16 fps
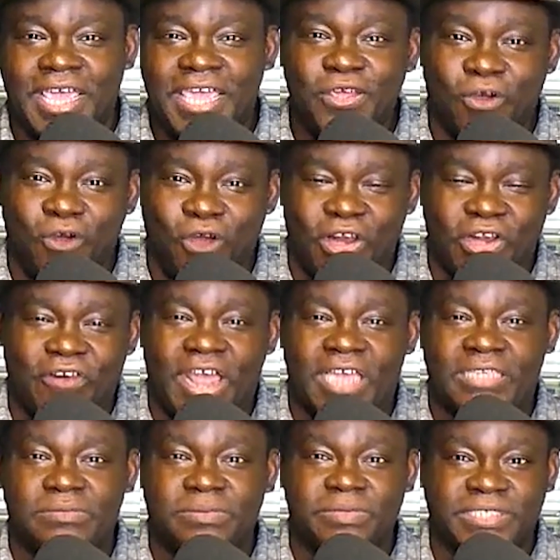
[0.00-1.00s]
He
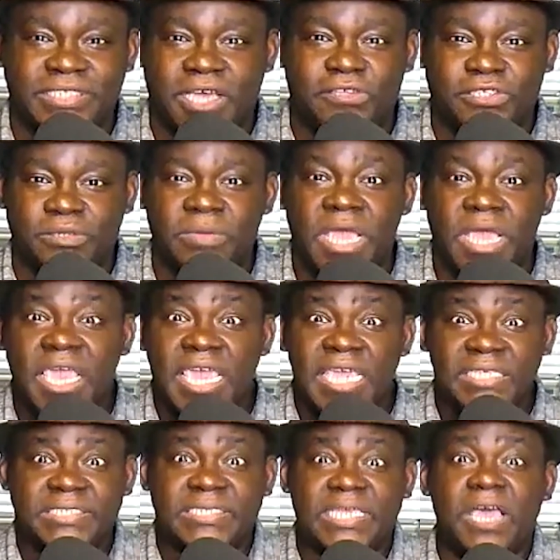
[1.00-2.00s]
autographs them and sells them.
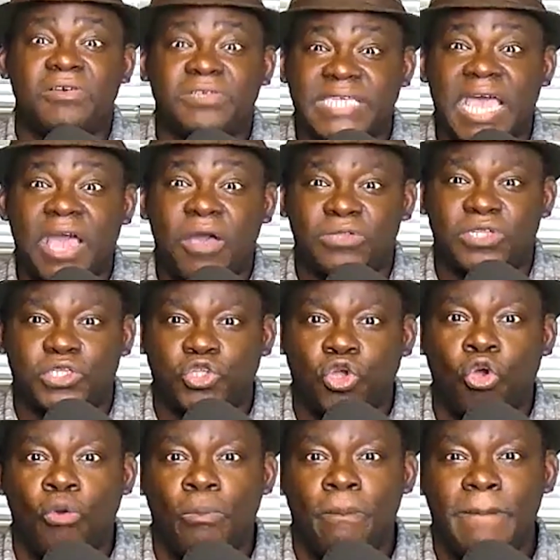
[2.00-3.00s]
He sells out. The
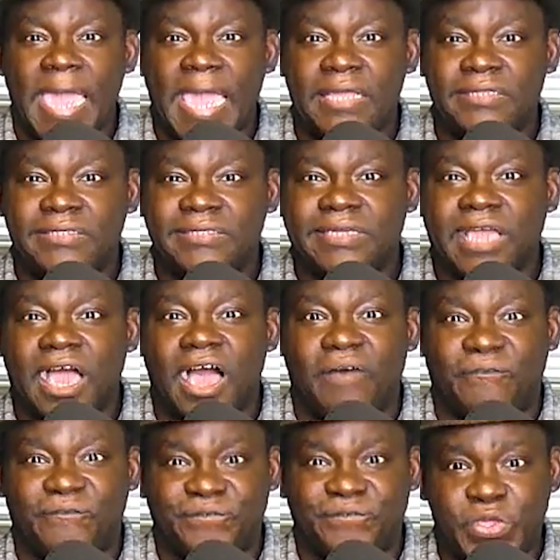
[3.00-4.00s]
dude made
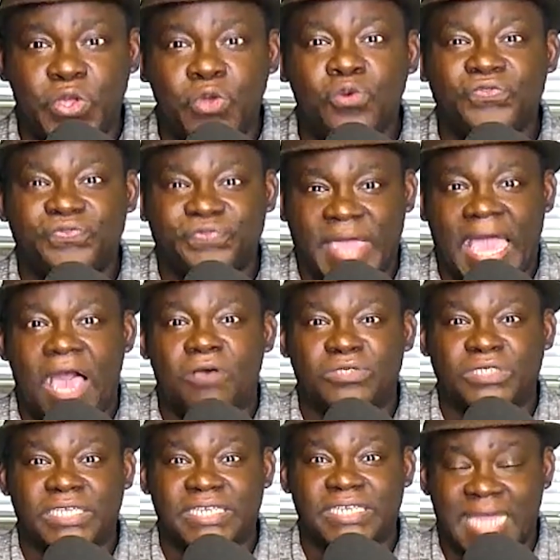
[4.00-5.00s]
a few
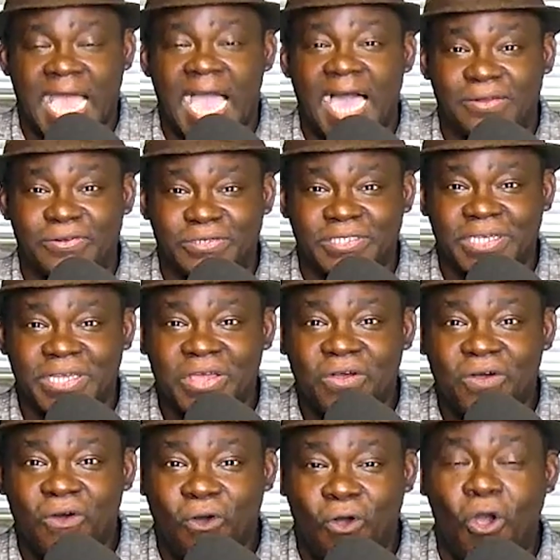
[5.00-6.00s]
$1,000s
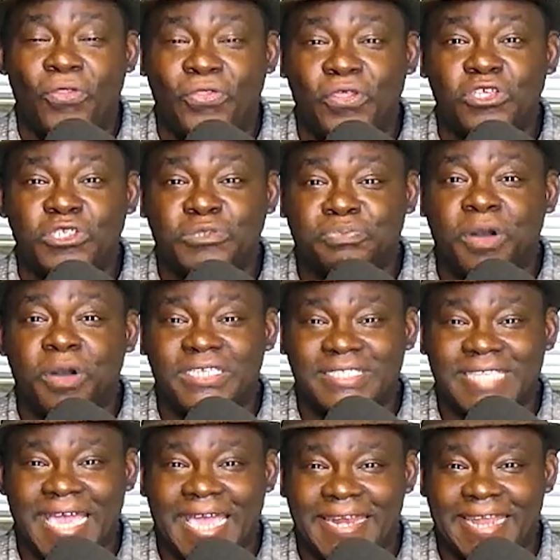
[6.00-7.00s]
on those
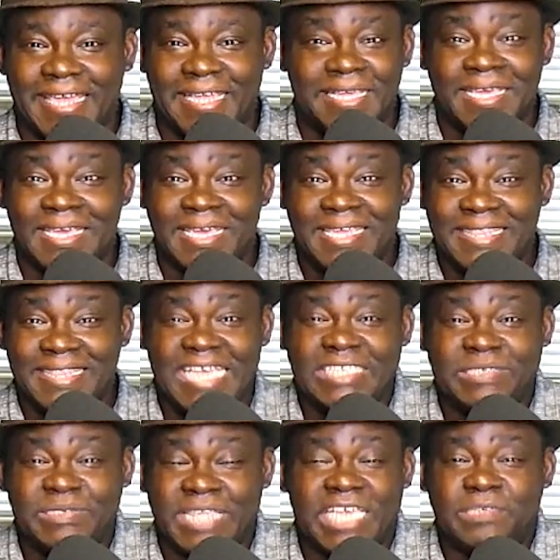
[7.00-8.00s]
books that night.
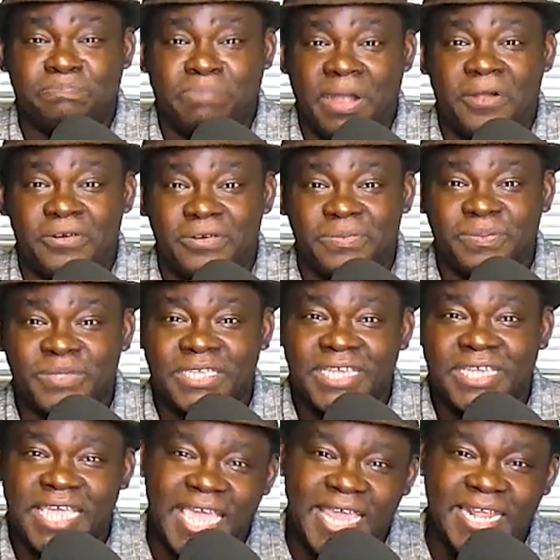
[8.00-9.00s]
That's Bert.
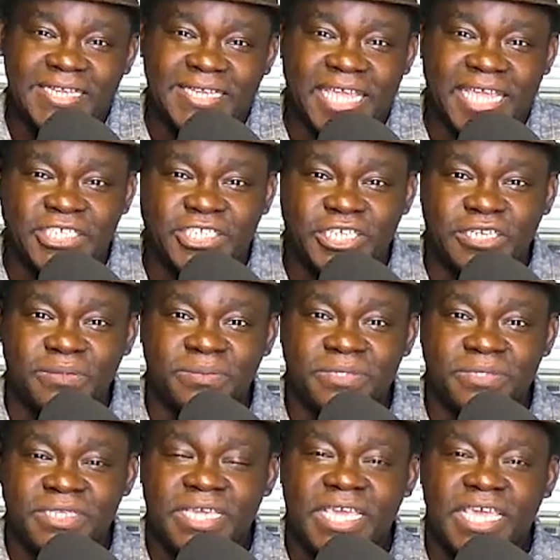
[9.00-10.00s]
In addition,
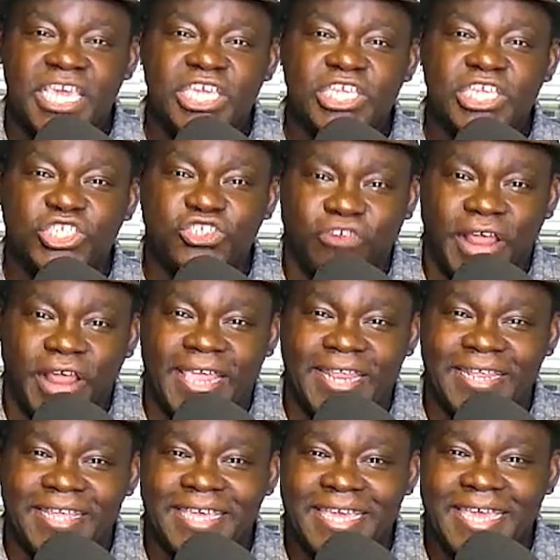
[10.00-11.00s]
he
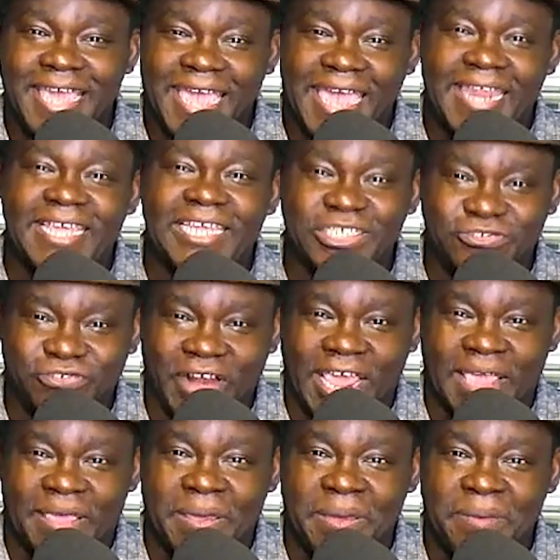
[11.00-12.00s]
drank and he
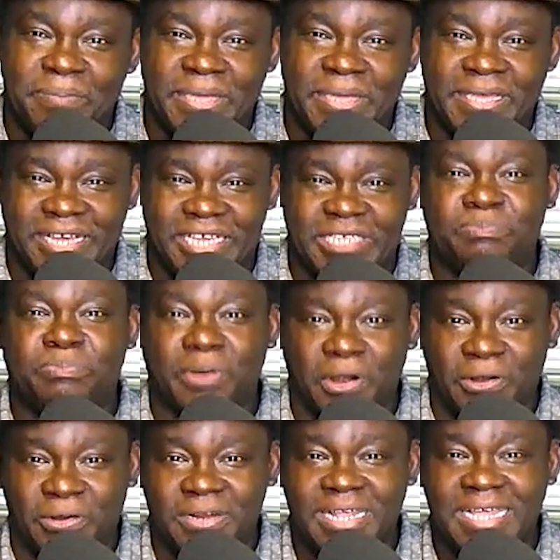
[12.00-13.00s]
drank because
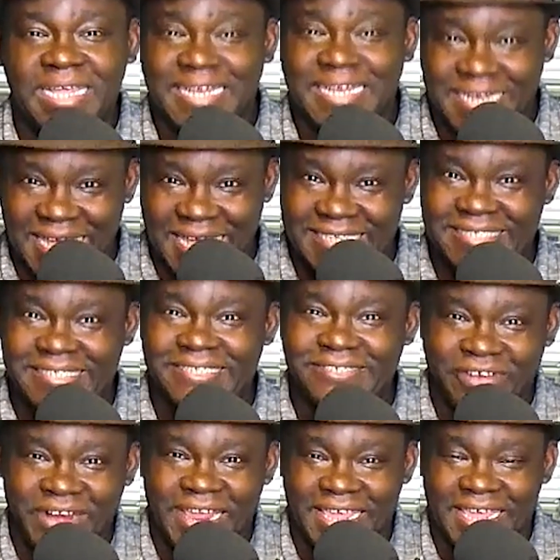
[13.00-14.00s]
Bert likes to
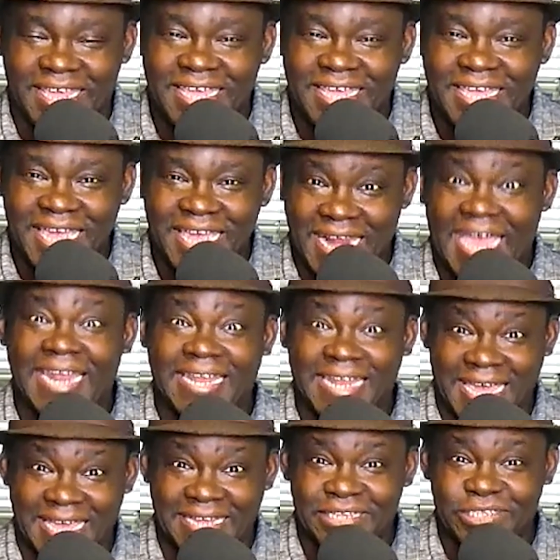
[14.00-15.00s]
drink. And I
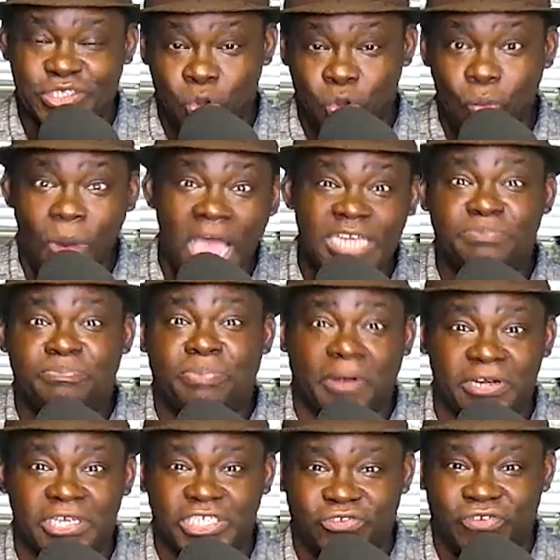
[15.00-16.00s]
like to watch
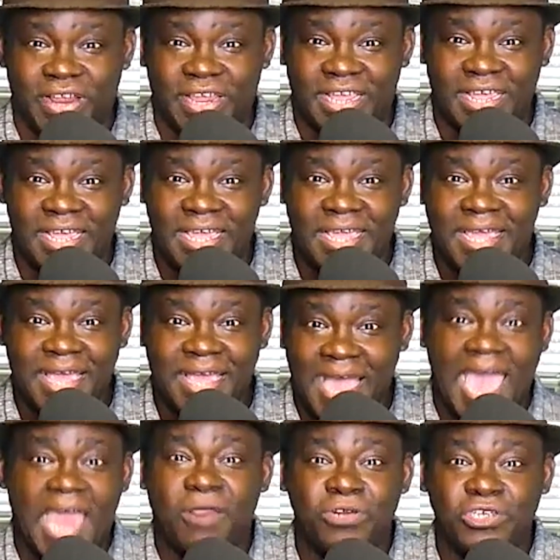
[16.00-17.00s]
Bert drink.
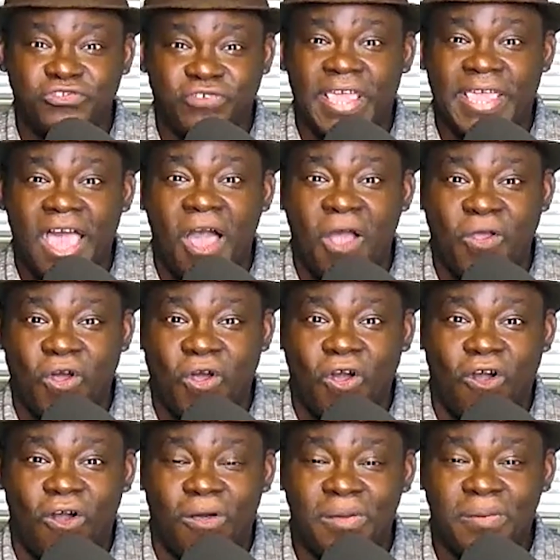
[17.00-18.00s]
I don't drink
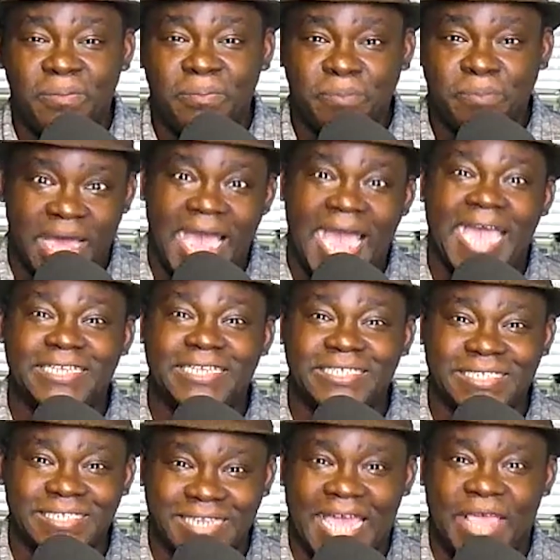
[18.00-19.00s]
alcohol, but I
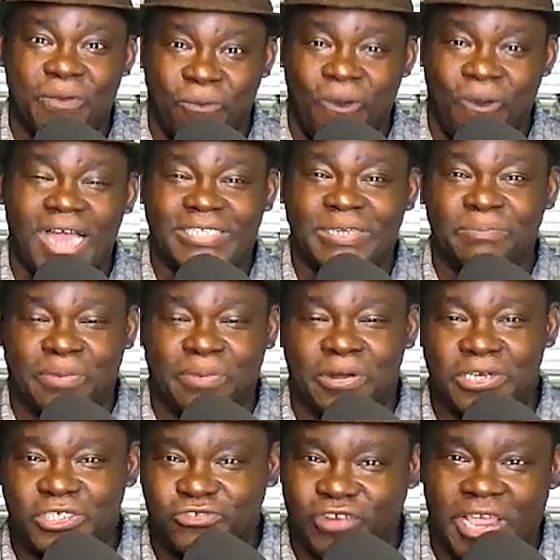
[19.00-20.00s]
just like watching
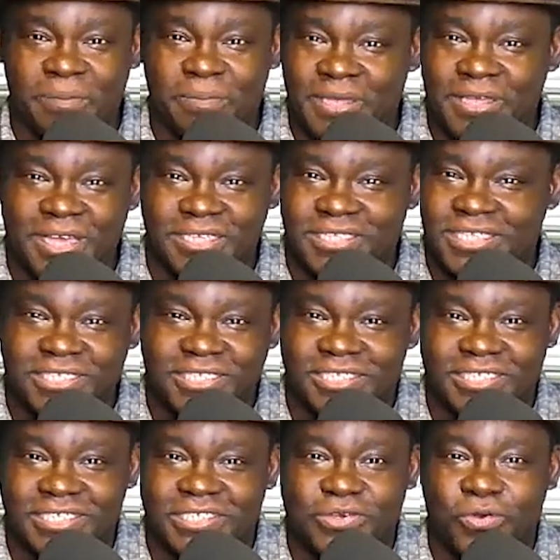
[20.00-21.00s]
Bert drink because he's
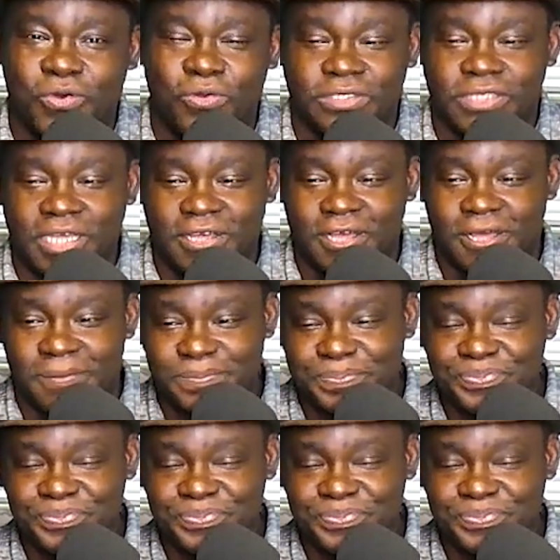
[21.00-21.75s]
just as cool as they come.